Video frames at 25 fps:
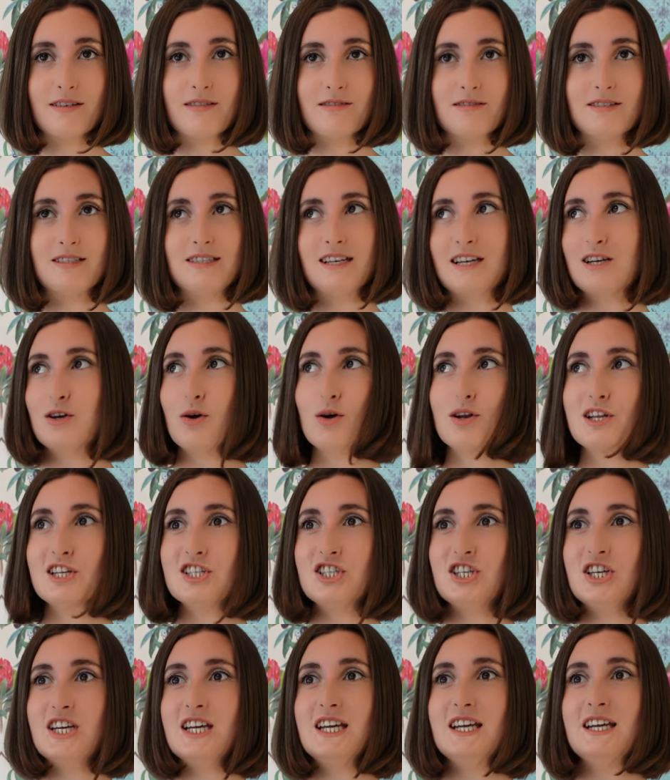
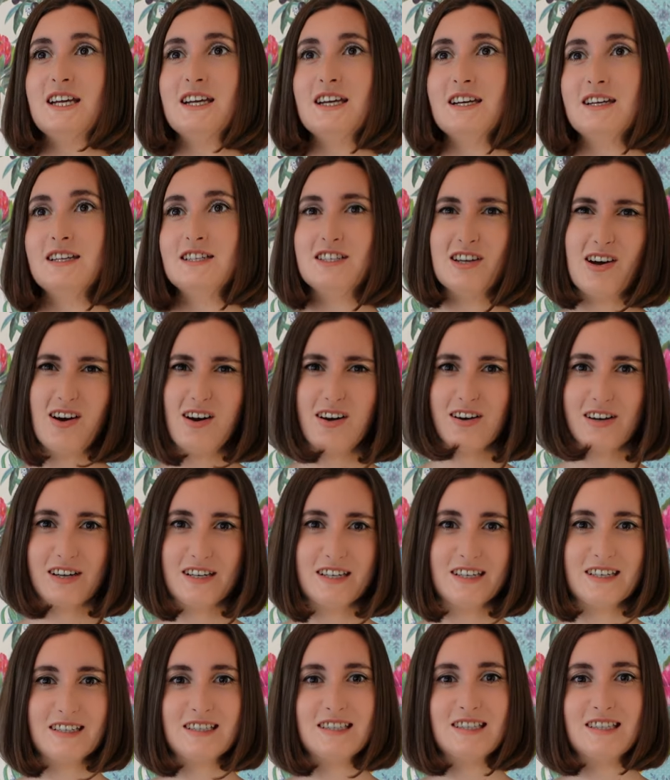psychology,
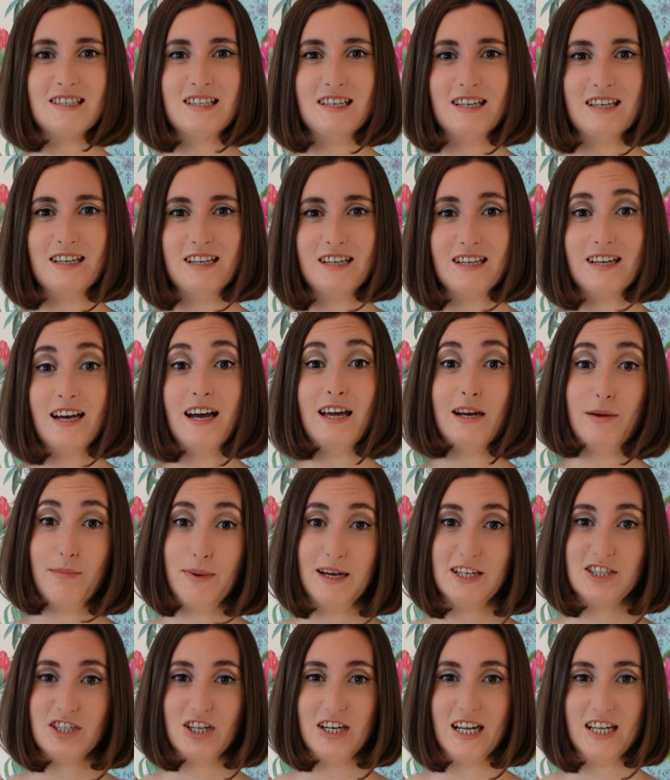darkness, and
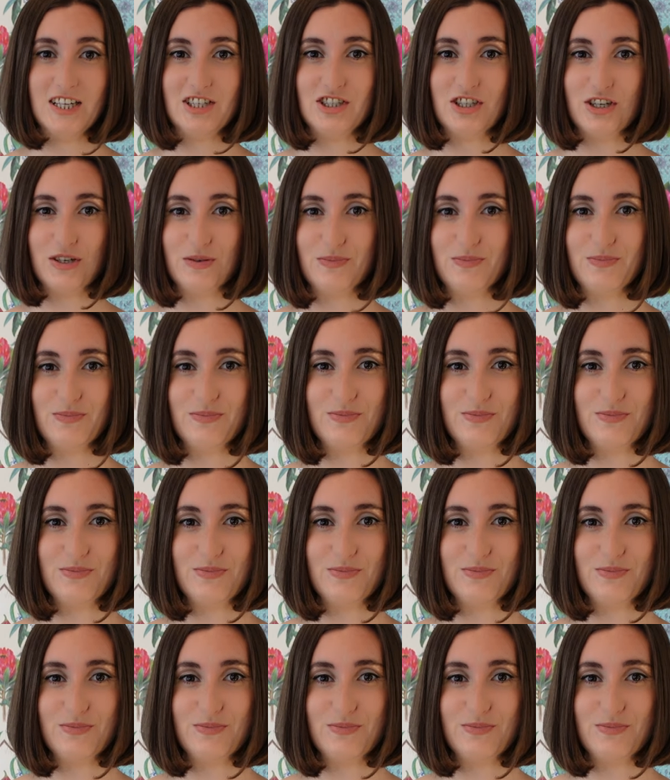imagination.